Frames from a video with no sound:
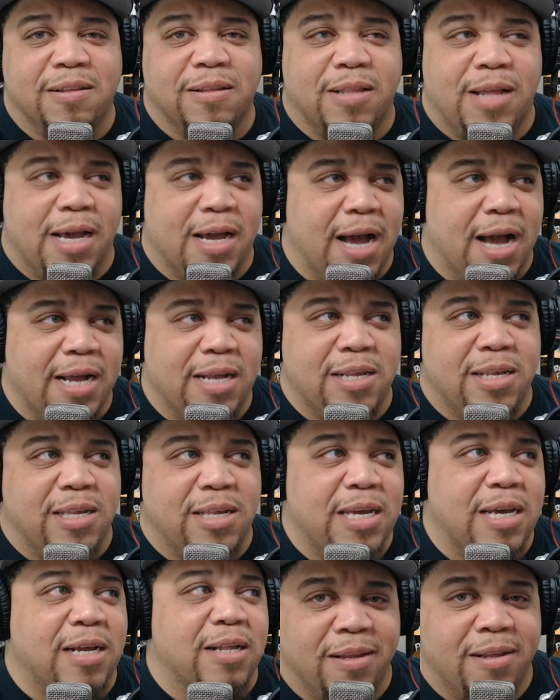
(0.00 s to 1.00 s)
Like I can
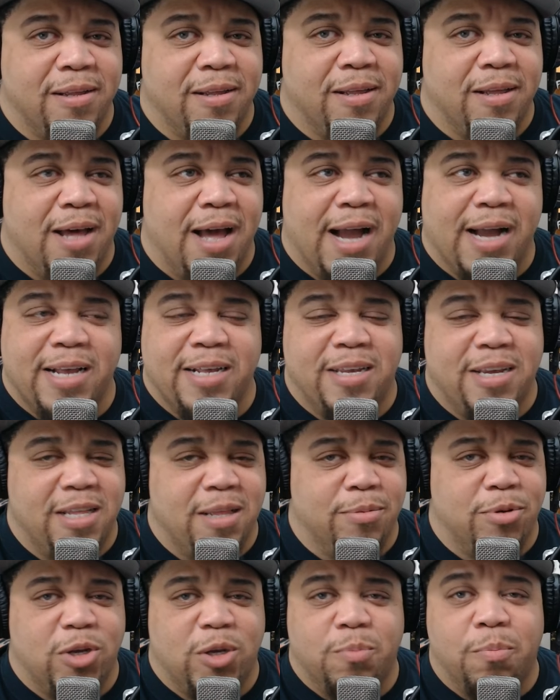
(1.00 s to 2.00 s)
see it. I can see
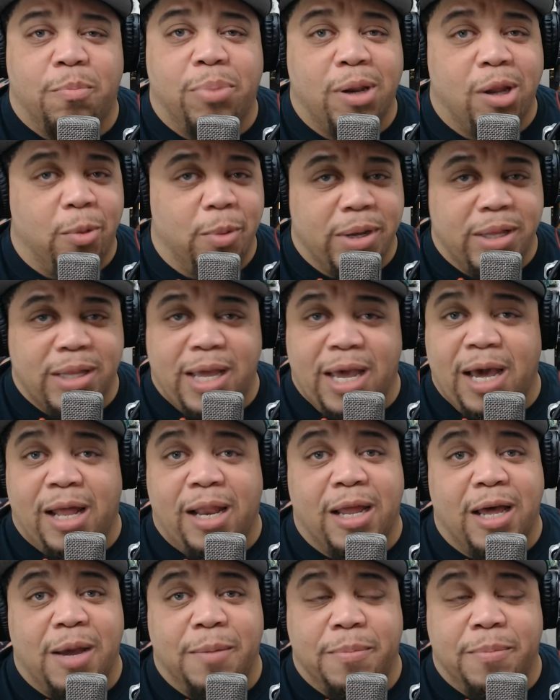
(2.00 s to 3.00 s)
them just blowing the
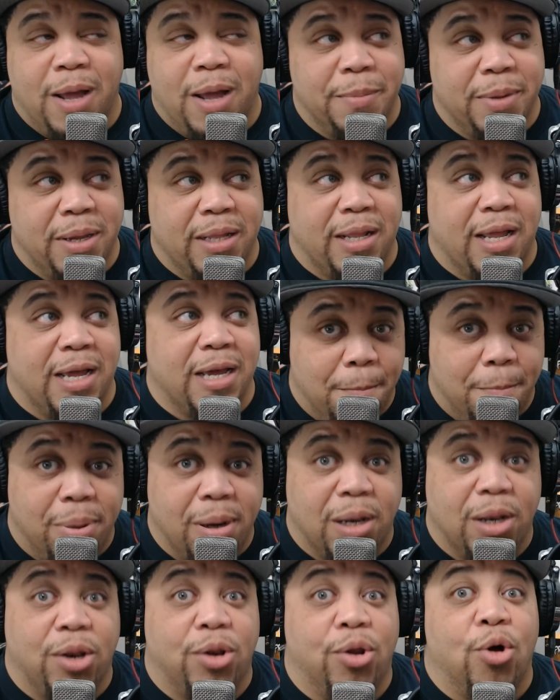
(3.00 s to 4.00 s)
hell up. I mean, like
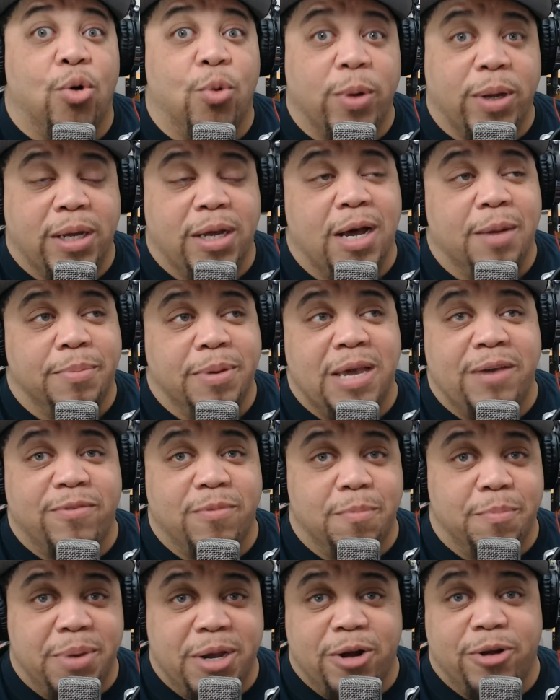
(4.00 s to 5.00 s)
blowing up
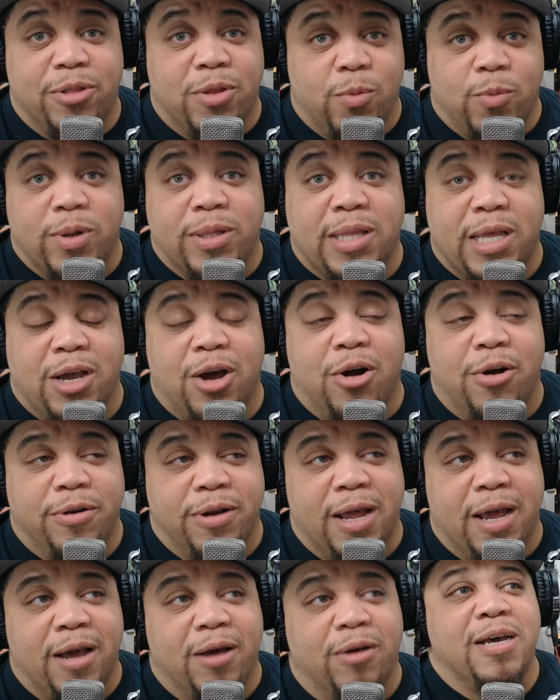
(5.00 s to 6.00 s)
even bigger than what they are
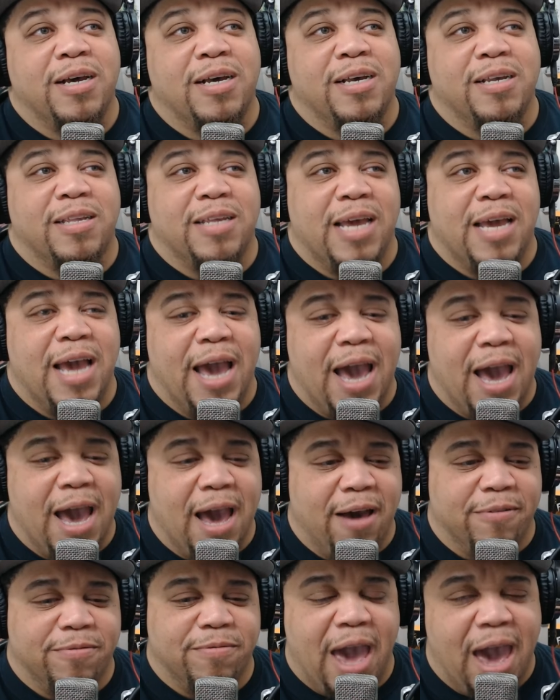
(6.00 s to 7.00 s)
now because they
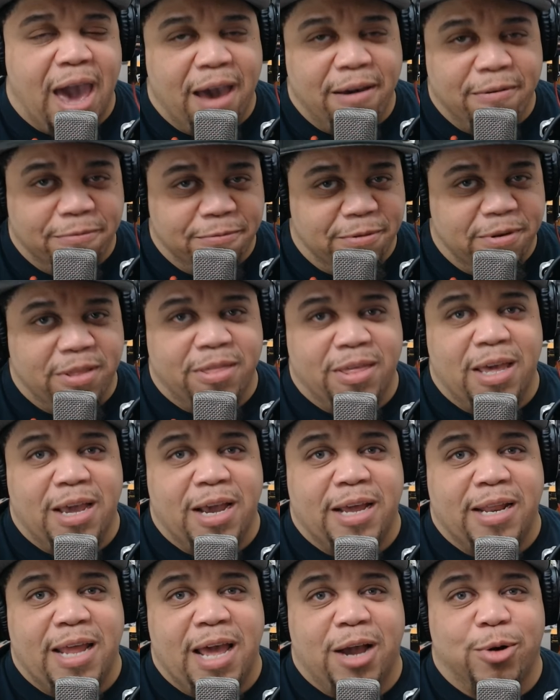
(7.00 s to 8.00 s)
have everything
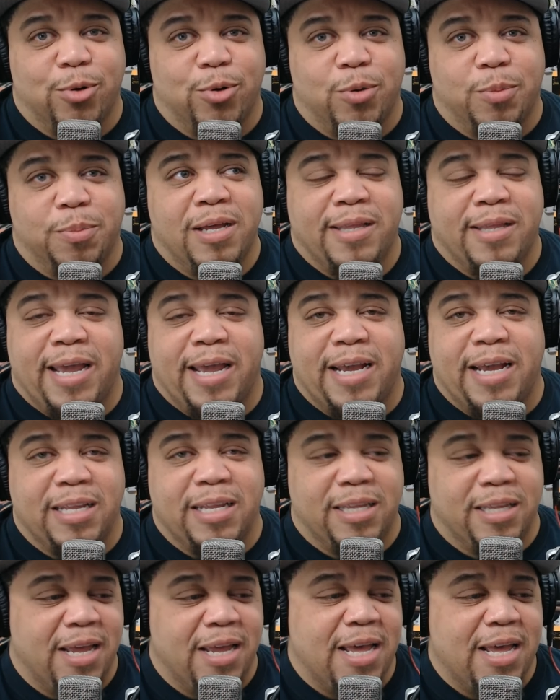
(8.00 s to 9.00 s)
in that group. They
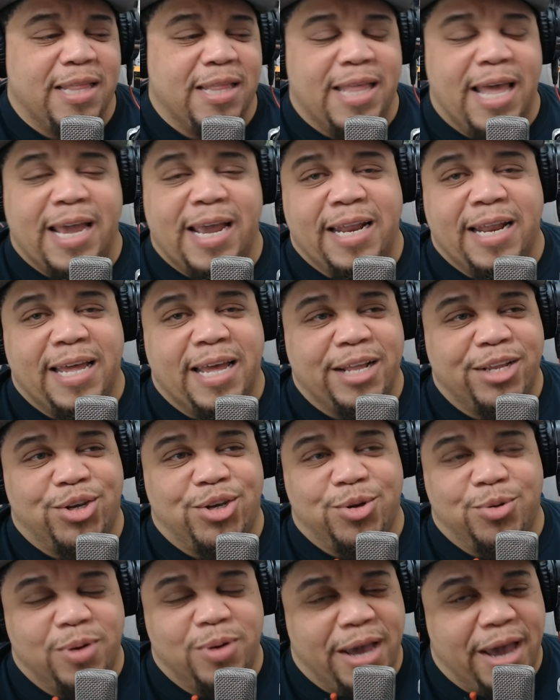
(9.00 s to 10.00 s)
can they can hit
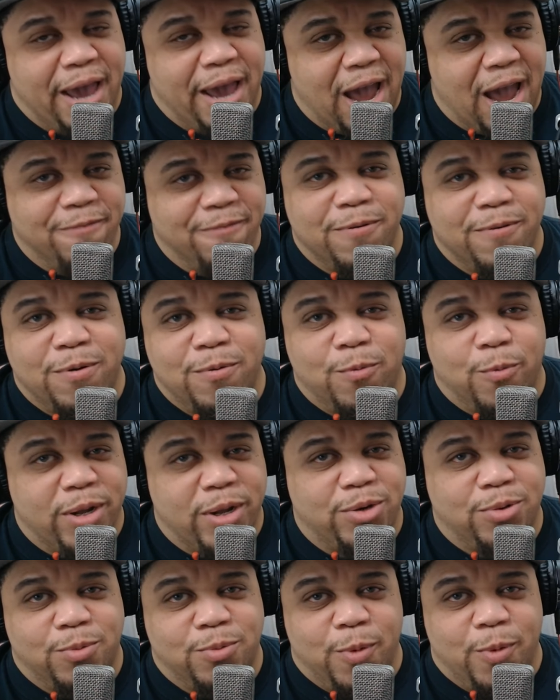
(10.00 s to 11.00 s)
you every
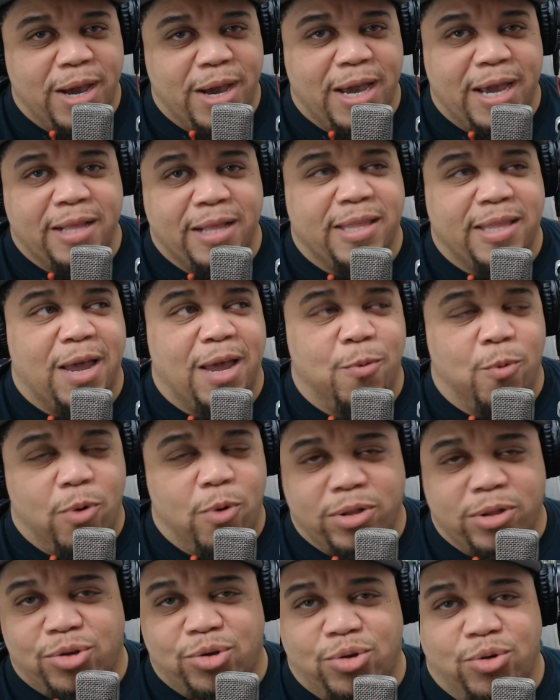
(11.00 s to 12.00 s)
which way they
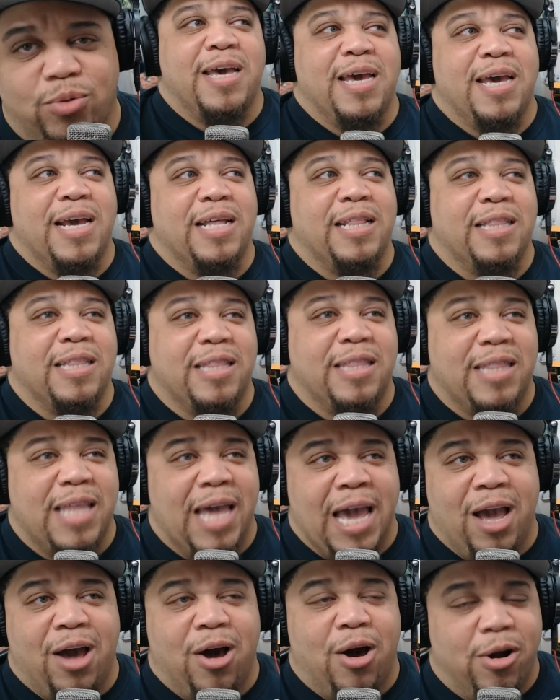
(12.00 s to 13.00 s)
want to and
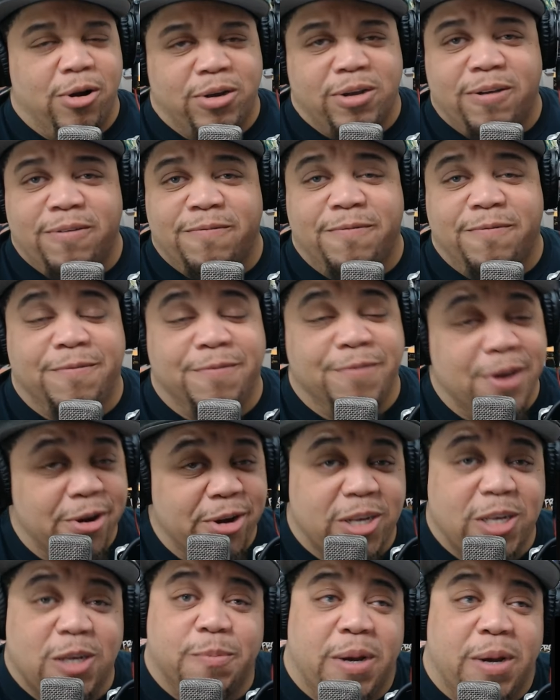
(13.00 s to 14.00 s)
they are
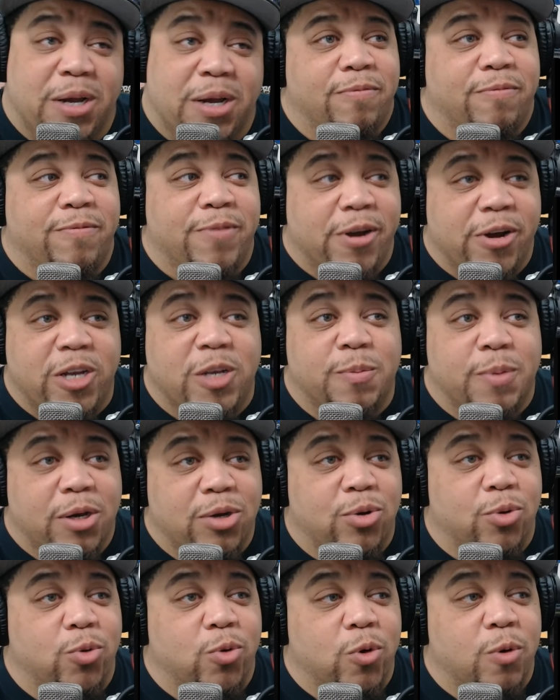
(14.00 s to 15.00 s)
very special very
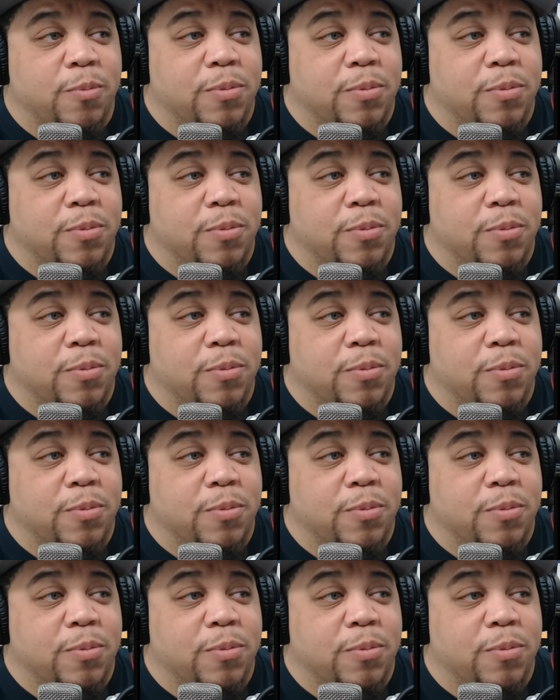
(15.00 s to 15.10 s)
special group